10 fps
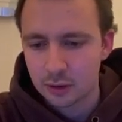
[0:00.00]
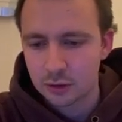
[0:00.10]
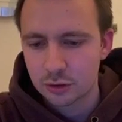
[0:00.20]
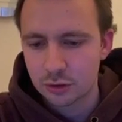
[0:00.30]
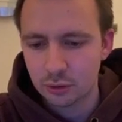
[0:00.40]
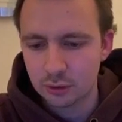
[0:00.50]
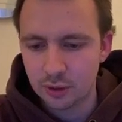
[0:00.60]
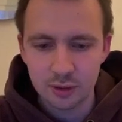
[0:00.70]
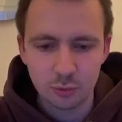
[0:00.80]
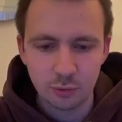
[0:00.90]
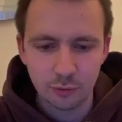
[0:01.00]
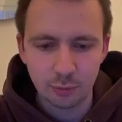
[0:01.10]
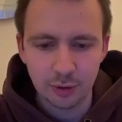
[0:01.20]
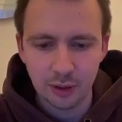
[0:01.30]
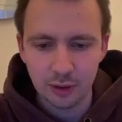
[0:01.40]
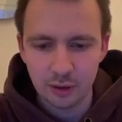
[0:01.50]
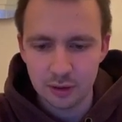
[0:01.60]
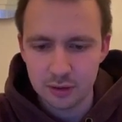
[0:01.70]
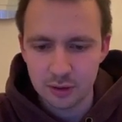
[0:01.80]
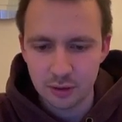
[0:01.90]
So the next move you play
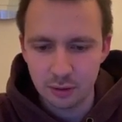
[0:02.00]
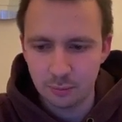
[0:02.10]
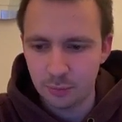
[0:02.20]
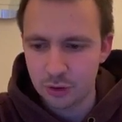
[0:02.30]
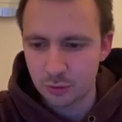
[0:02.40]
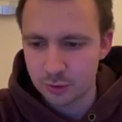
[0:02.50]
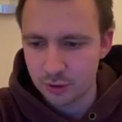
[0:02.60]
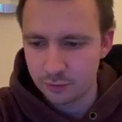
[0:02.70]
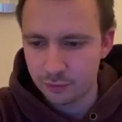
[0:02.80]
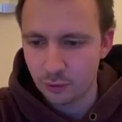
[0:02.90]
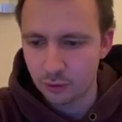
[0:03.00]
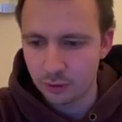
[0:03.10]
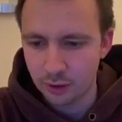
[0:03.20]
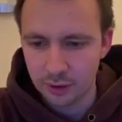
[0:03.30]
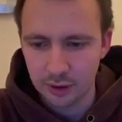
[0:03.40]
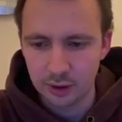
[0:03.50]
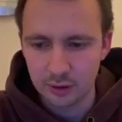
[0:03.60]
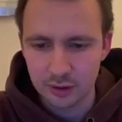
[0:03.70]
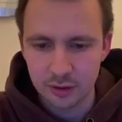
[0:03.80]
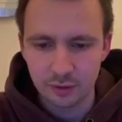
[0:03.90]
is bishop c4, and again
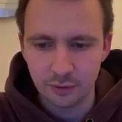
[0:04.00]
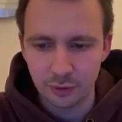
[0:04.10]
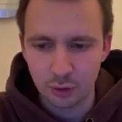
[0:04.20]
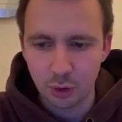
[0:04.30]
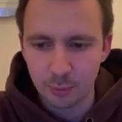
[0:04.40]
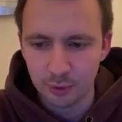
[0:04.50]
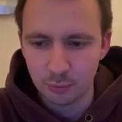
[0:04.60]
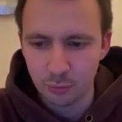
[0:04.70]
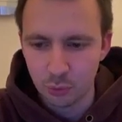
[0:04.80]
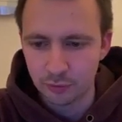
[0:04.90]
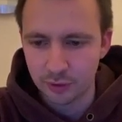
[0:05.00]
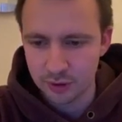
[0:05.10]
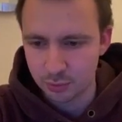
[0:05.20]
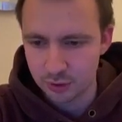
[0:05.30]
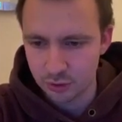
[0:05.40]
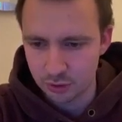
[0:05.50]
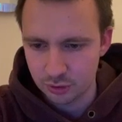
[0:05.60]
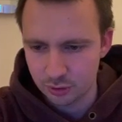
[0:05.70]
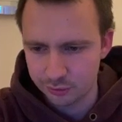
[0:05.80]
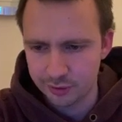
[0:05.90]
this is a very common move. This position
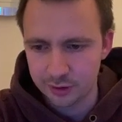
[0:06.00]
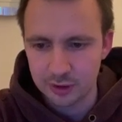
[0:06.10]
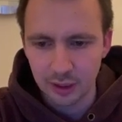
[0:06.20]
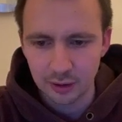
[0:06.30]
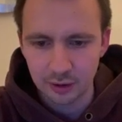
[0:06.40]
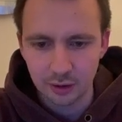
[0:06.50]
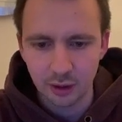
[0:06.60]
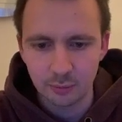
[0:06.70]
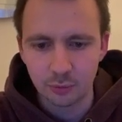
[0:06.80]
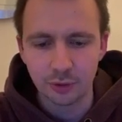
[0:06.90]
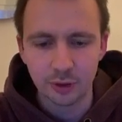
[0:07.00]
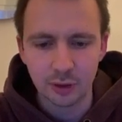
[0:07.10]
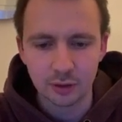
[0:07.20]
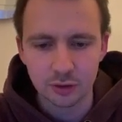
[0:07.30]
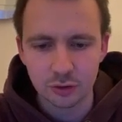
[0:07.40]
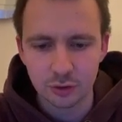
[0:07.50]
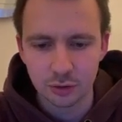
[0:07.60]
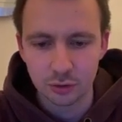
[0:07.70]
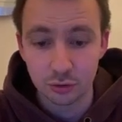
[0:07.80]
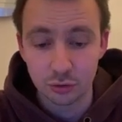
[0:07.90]
is called the Italian game, or in English
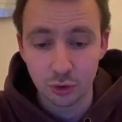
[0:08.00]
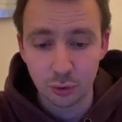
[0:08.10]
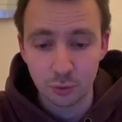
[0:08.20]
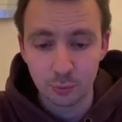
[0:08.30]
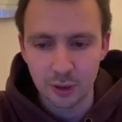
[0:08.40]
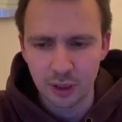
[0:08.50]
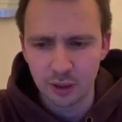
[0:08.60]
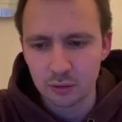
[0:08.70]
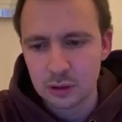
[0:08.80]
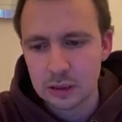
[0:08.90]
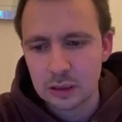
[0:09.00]
the gioco piano.